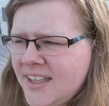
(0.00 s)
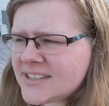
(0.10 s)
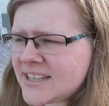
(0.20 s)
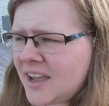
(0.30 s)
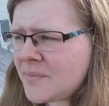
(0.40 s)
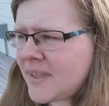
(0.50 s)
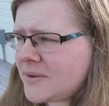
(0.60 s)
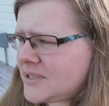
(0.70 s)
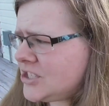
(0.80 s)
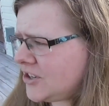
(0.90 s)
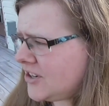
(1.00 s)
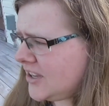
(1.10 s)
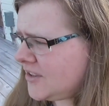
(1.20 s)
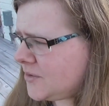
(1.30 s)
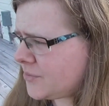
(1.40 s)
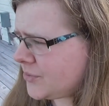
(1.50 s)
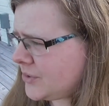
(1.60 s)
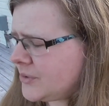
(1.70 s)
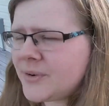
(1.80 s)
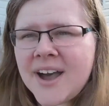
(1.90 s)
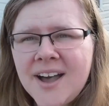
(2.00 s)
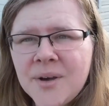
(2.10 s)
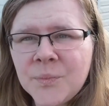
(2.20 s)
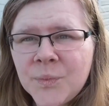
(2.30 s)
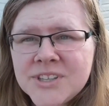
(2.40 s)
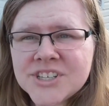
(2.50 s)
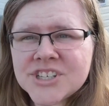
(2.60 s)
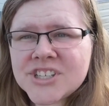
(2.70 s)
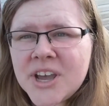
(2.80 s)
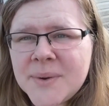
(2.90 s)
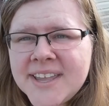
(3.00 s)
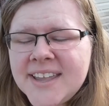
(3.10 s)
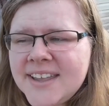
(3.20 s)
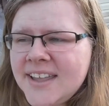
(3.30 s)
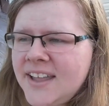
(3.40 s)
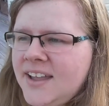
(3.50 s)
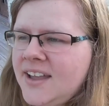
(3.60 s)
some that was started through winter sowing.